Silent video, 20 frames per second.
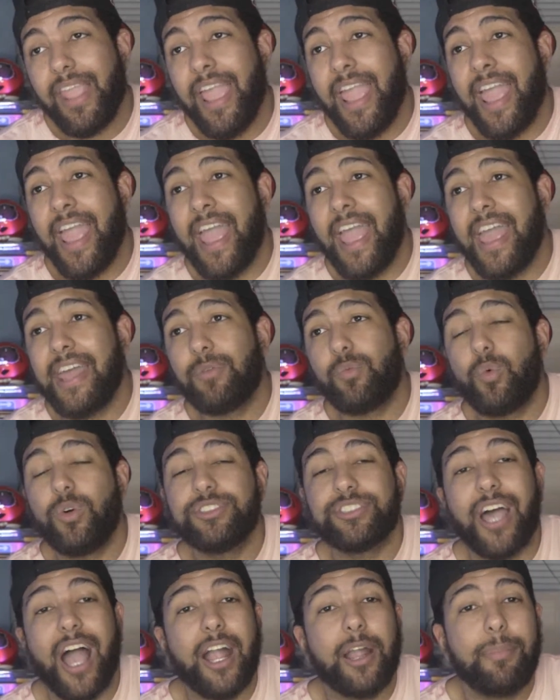And we'll
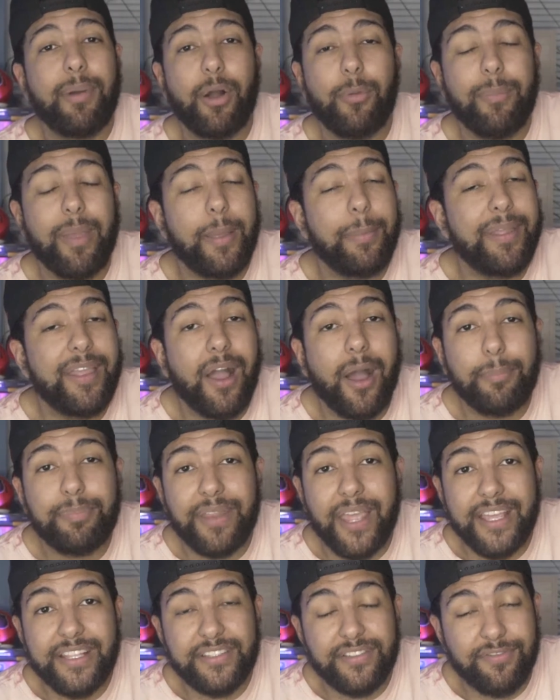talk about maybe
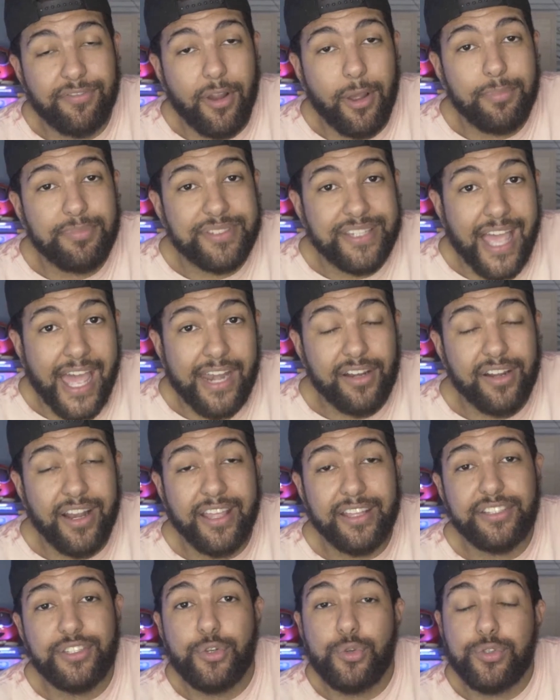updates from
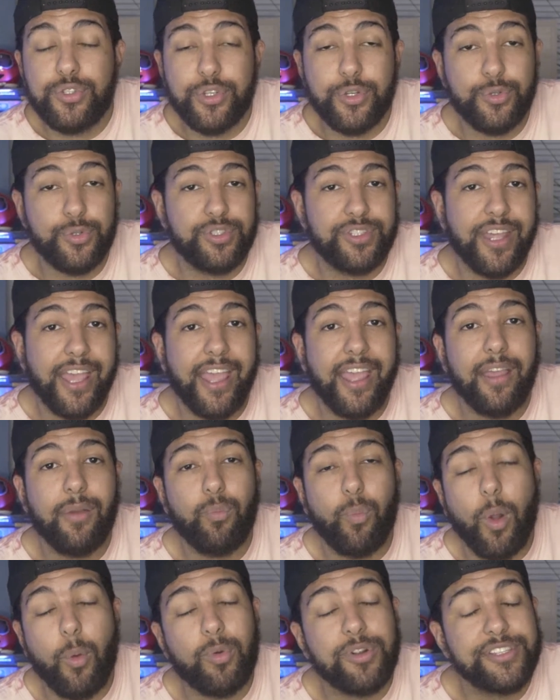Saturday to Tuesday,
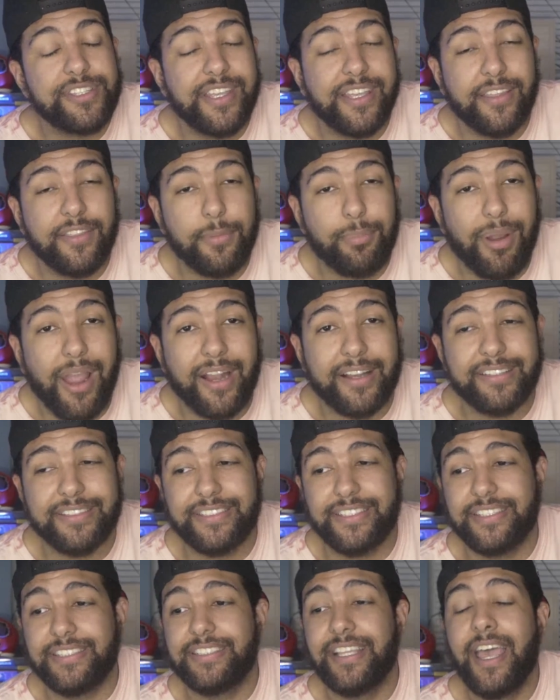what we're seeing in the
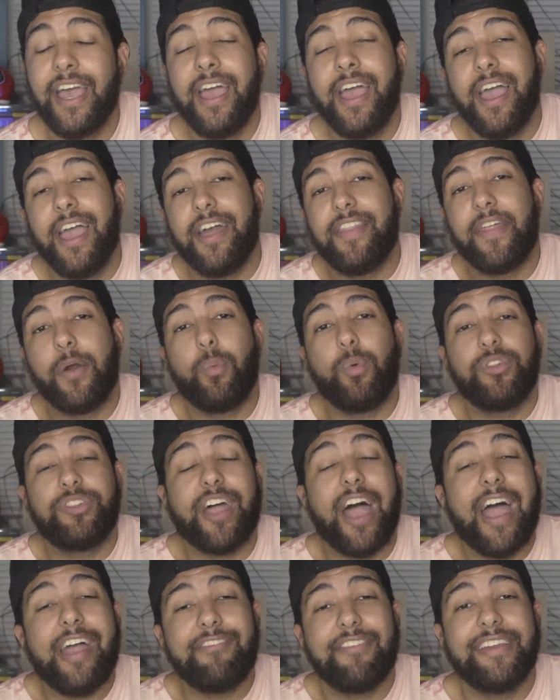practices. And then we'll
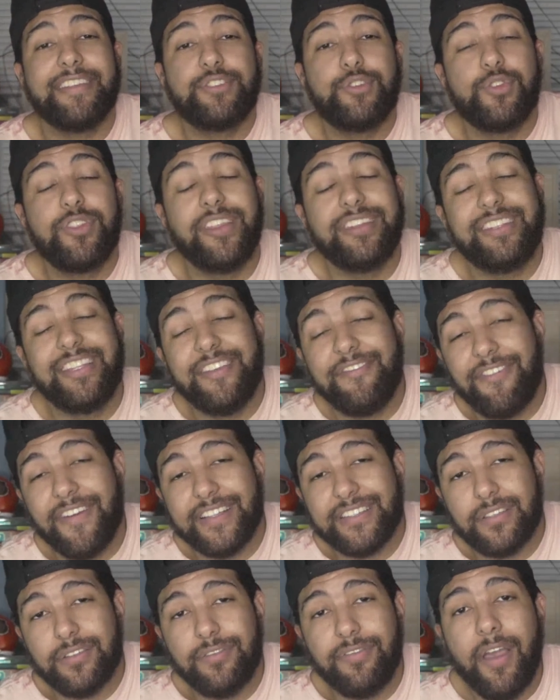dive into the
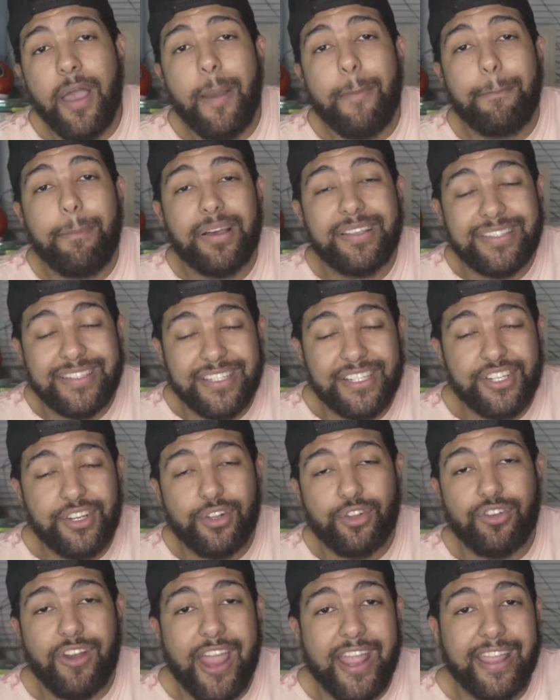defensive
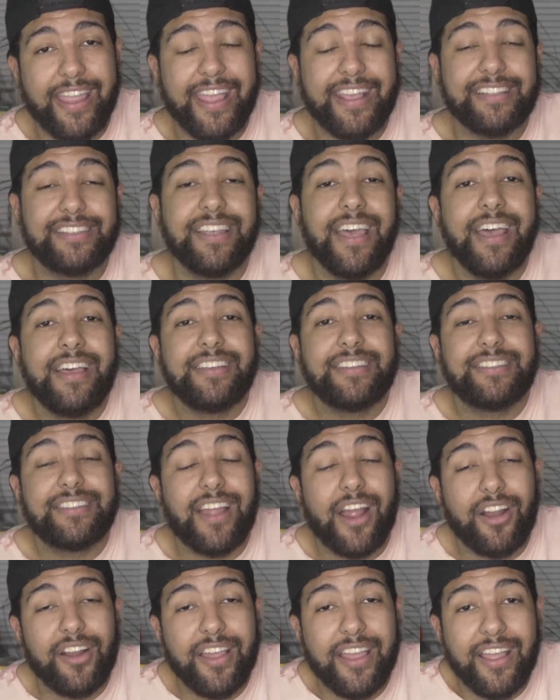positional rankings
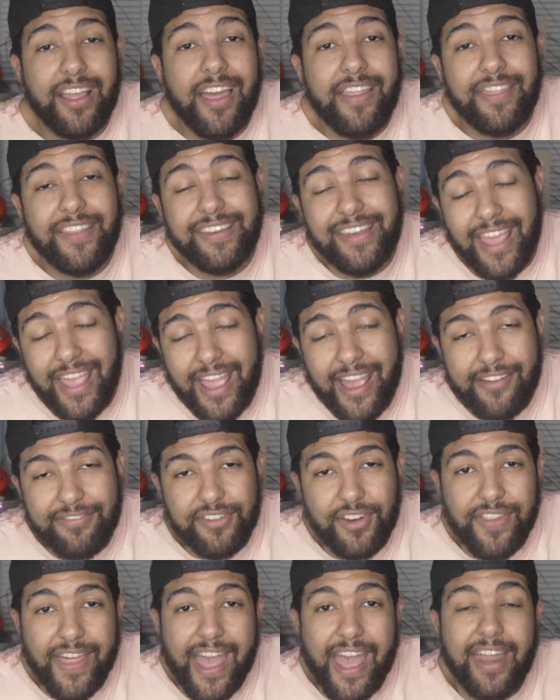starting the day
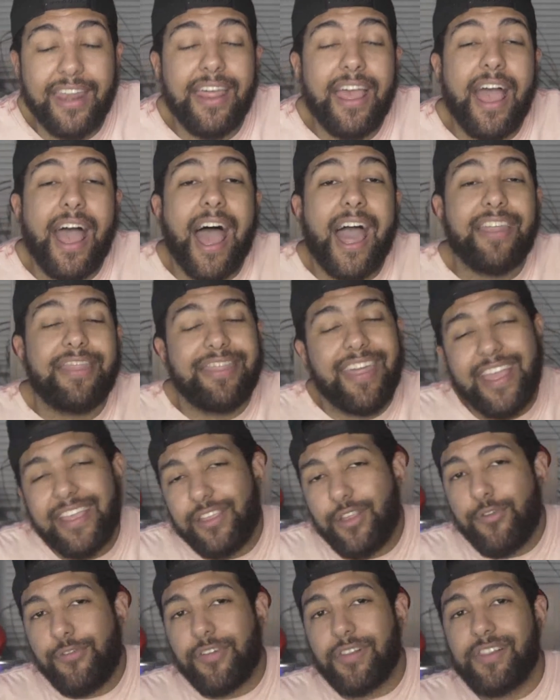after that. I
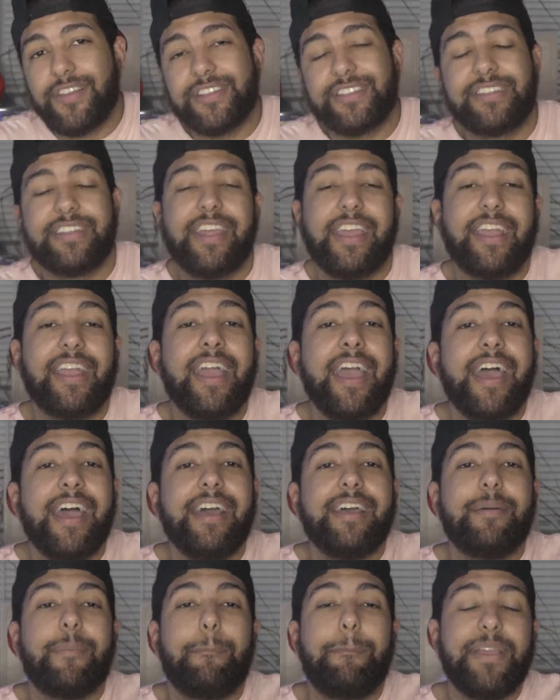thank you for listening.
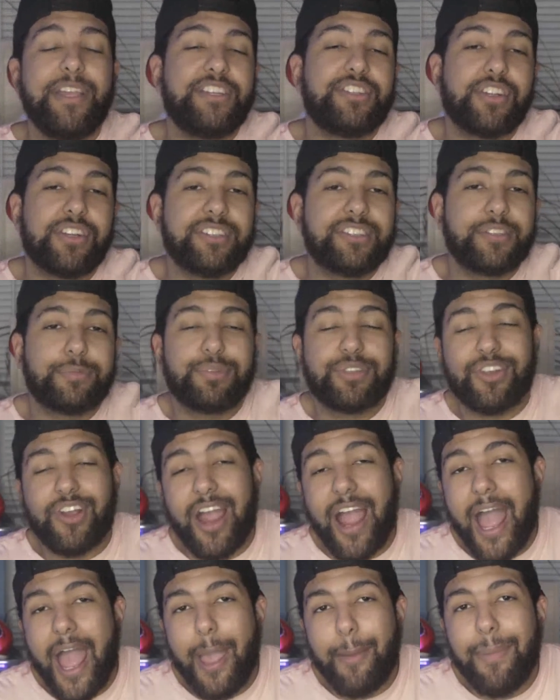Be sure to
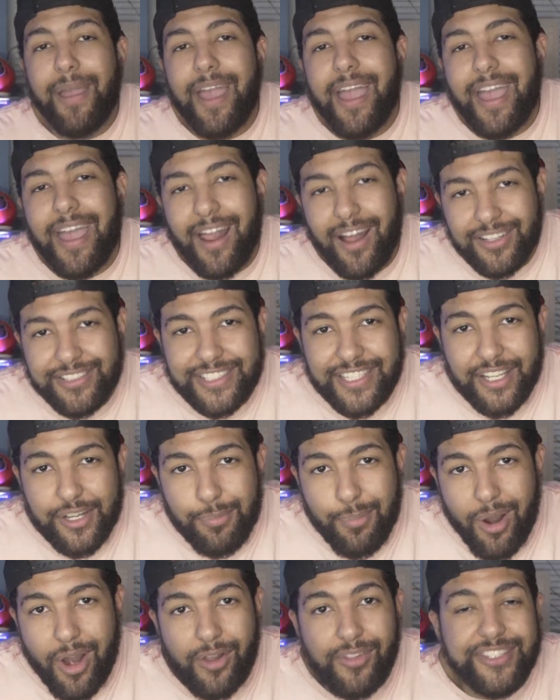subscribe, and I'll see you
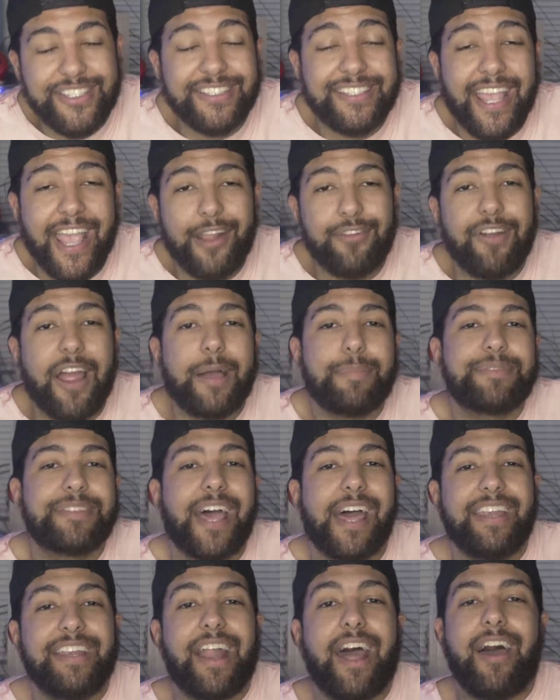tomorrow. This is Kane
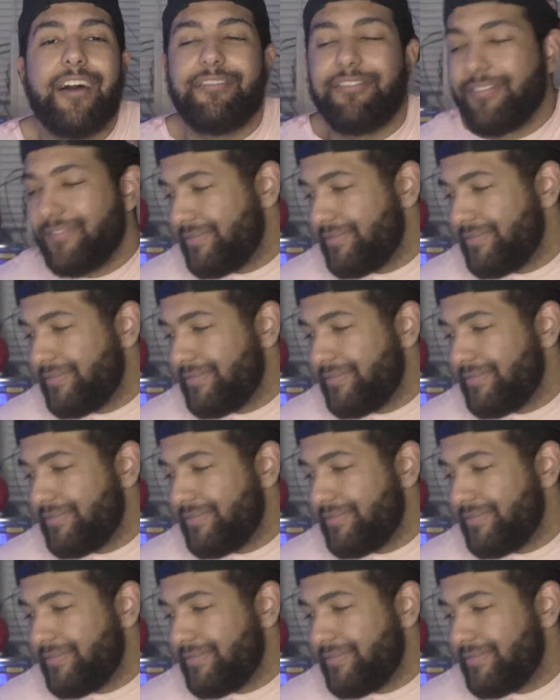Rob.